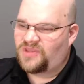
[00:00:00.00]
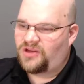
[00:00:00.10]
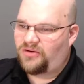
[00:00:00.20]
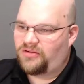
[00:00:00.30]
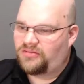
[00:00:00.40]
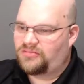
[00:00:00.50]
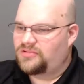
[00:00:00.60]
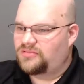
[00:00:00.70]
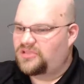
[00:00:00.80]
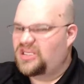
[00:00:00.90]
or her
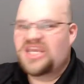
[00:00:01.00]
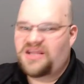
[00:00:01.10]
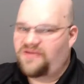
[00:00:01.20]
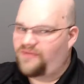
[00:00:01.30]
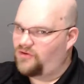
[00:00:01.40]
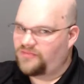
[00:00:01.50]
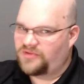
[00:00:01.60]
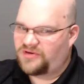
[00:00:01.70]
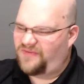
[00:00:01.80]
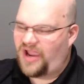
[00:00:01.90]
deity
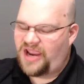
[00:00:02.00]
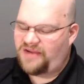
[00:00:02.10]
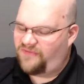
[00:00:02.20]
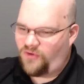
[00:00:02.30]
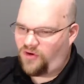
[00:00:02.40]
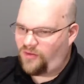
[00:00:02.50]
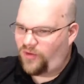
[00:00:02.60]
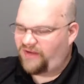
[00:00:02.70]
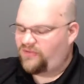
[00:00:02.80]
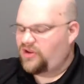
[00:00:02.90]
form, divine form,
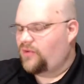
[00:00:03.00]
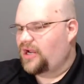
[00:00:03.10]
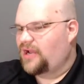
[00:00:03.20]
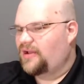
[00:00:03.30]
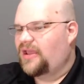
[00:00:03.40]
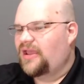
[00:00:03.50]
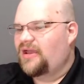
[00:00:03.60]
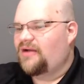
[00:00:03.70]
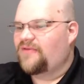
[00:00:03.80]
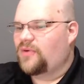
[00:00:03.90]
however you want
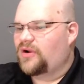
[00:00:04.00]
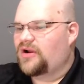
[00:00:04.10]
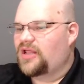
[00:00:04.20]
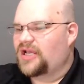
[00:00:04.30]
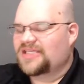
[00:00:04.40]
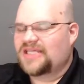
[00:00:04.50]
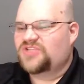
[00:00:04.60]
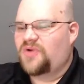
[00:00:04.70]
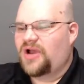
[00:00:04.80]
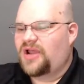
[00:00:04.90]
to call it, because
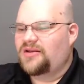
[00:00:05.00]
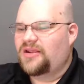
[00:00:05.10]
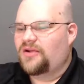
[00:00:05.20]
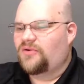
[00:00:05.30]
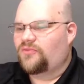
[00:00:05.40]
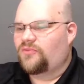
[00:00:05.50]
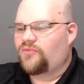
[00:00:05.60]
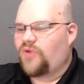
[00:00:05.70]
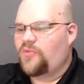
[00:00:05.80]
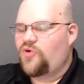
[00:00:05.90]
that's what
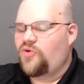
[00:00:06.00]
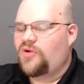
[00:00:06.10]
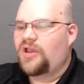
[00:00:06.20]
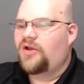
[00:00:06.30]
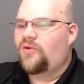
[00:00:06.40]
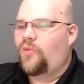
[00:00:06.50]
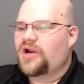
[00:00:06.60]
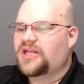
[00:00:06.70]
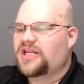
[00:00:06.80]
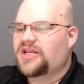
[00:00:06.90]
Ramu
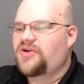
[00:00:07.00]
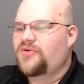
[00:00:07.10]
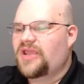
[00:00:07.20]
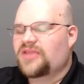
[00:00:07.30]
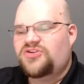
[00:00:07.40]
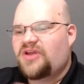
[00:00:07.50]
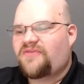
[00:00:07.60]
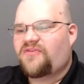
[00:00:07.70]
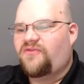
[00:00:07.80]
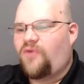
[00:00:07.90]
wanted to do. He had 2
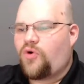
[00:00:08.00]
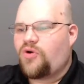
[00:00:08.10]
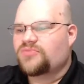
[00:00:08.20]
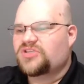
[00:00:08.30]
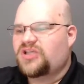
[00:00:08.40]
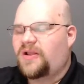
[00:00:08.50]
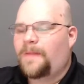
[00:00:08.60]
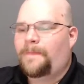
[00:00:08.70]
different forms.